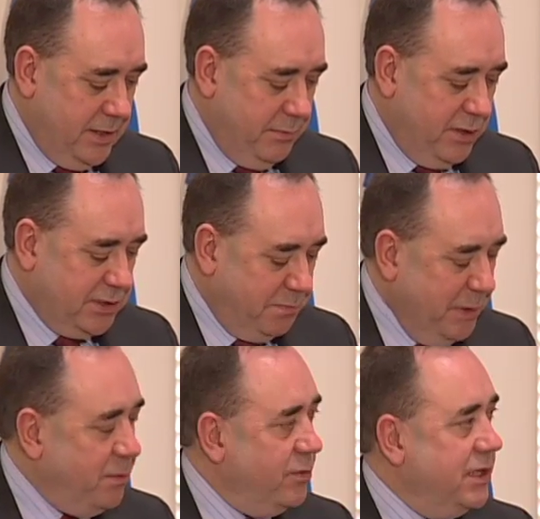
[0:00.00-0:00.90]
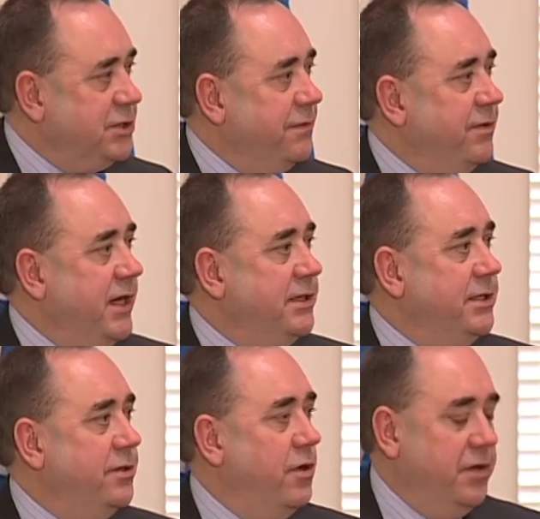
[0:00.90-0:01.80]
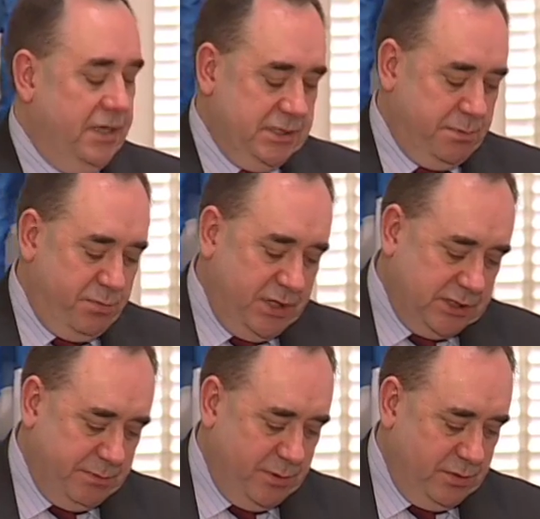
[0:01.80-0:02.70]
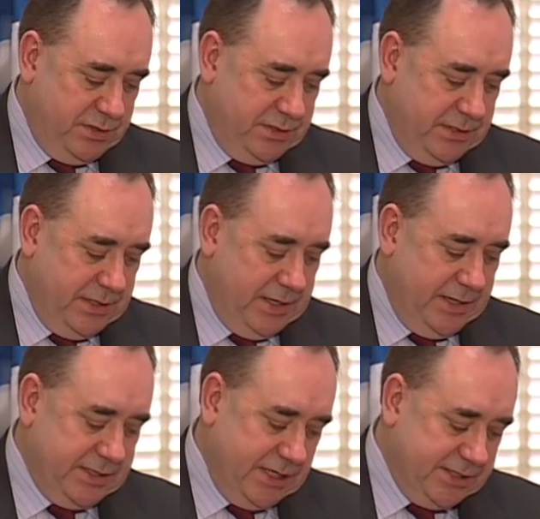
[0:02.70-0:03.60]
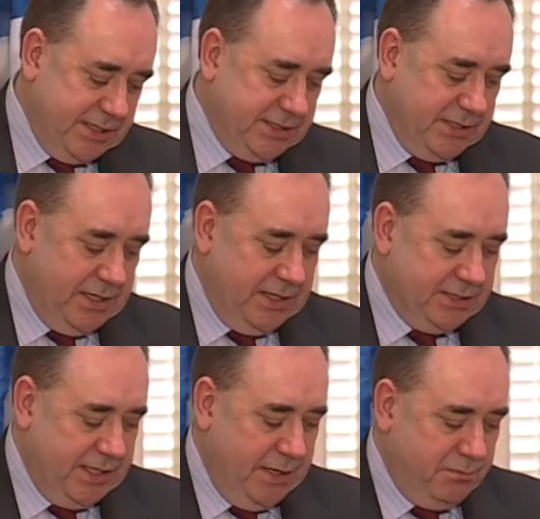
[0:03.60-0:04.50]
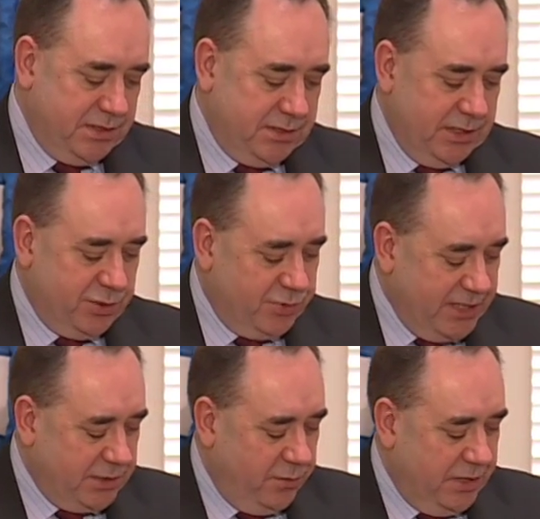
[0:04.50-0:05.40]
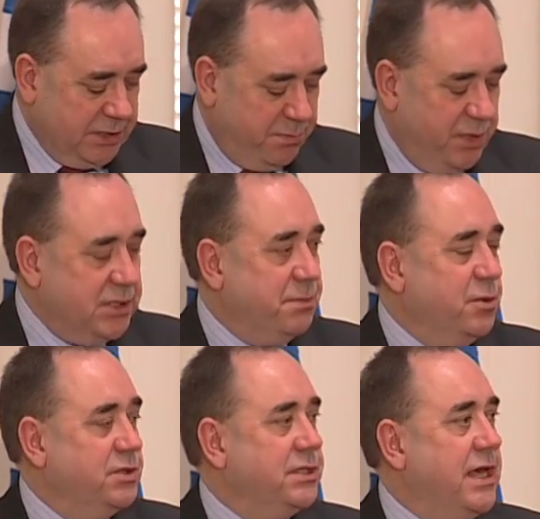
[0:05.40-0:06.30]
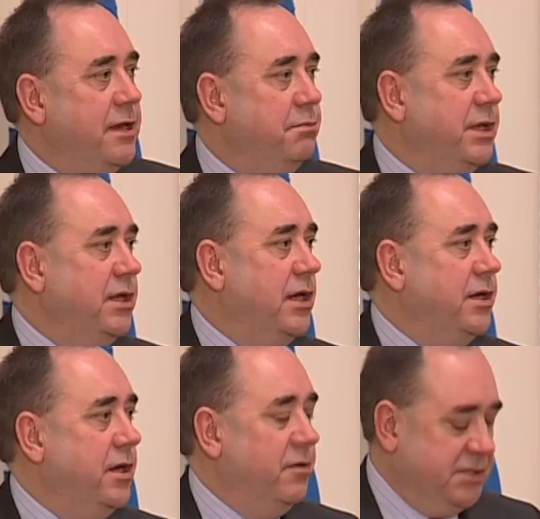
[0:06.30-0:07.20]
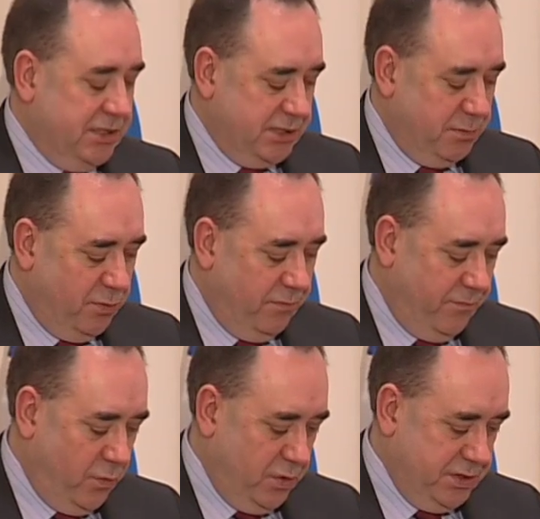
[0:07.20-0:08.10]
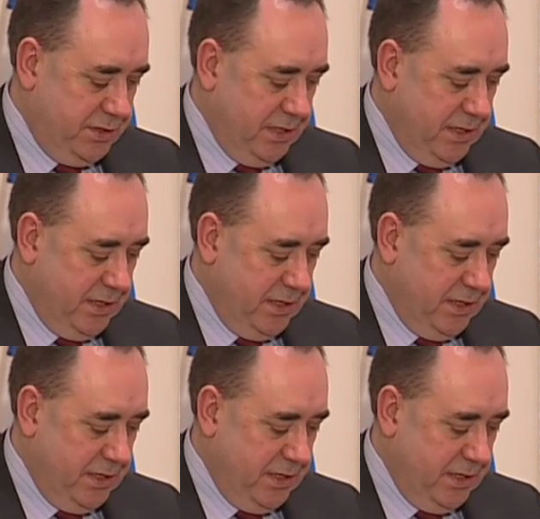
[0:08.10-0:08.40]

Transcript: Because a people that is reflected on his principles, is consistent in its aims, is resolute in its principles, can be an irresistible force.